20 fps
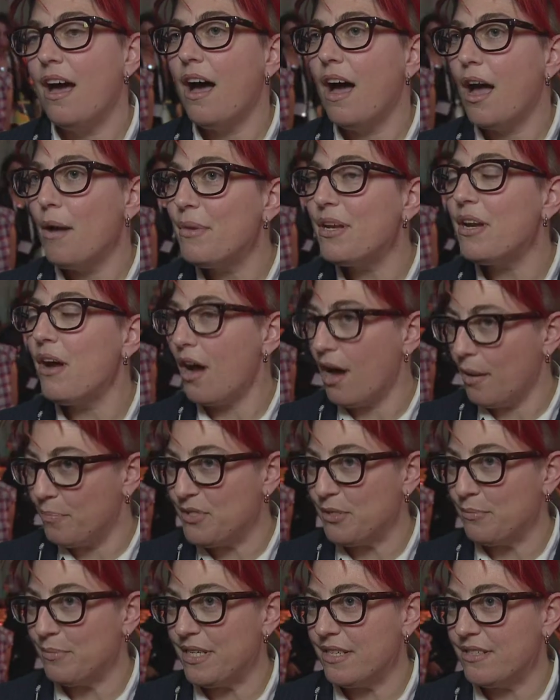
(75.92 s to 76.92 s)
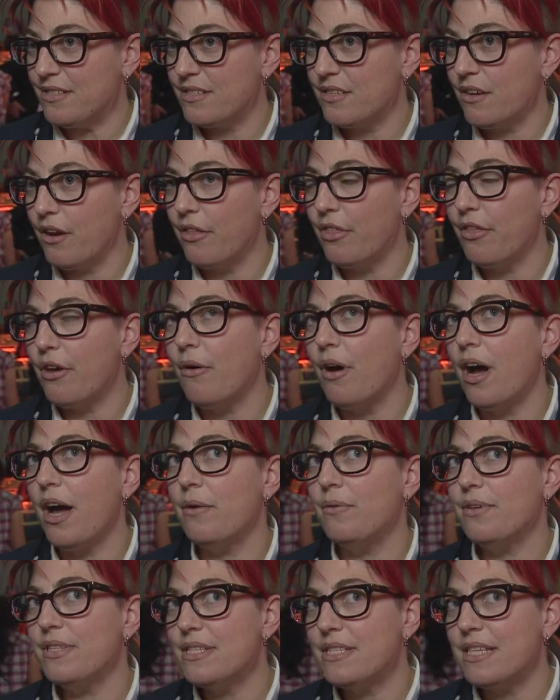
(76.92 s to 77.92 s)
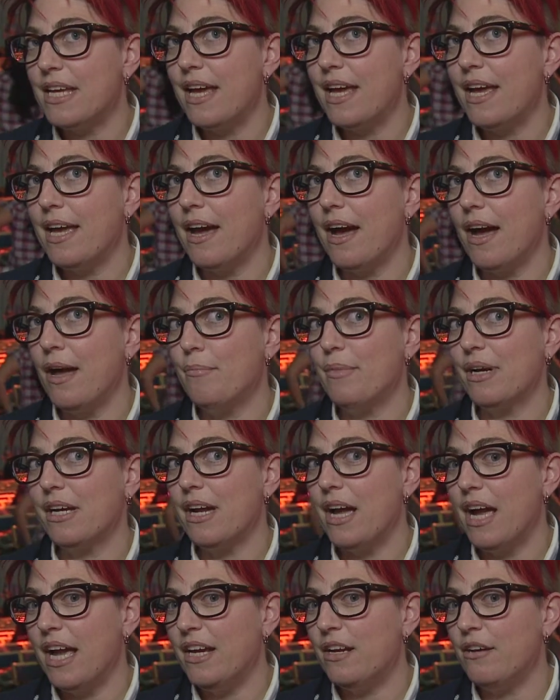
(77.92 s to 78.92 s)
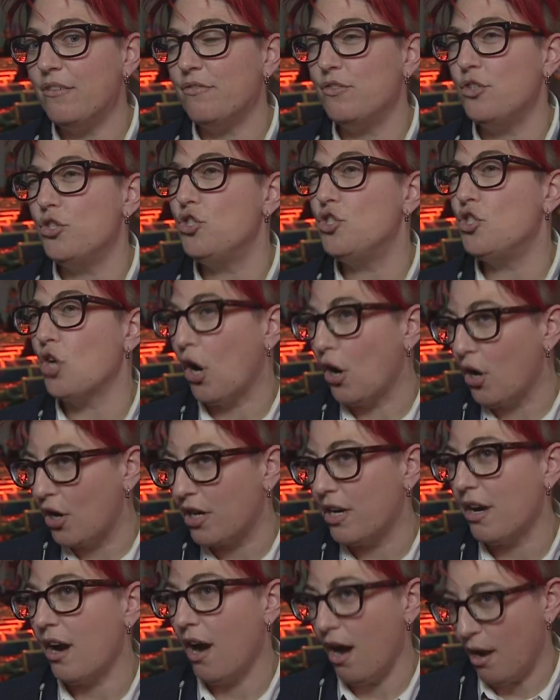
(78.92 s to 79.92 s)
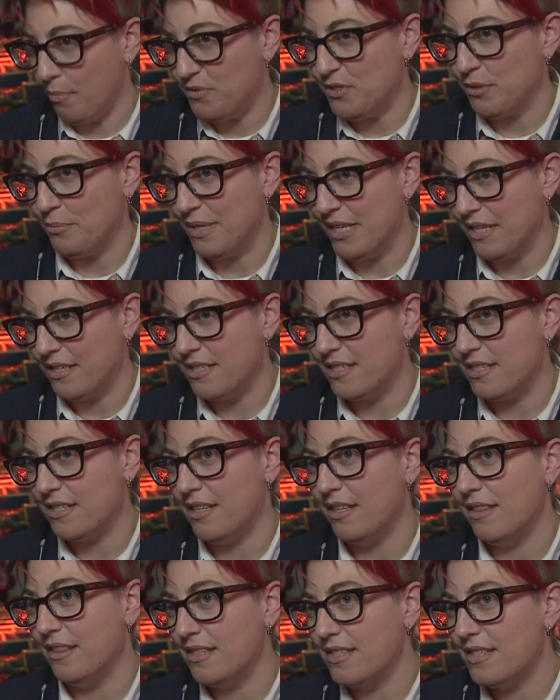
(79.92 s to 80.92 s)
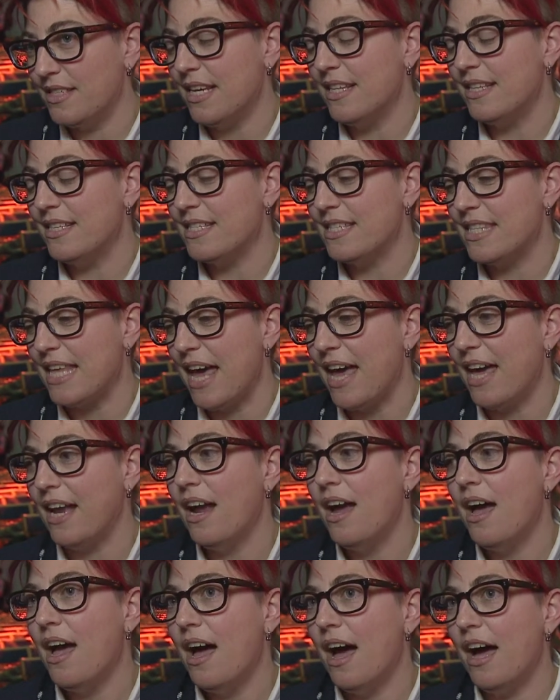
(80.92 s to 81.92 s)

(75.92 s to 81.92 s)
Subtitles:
I'm an optimist, although I would say I'm a kind of dark optimist in the sense that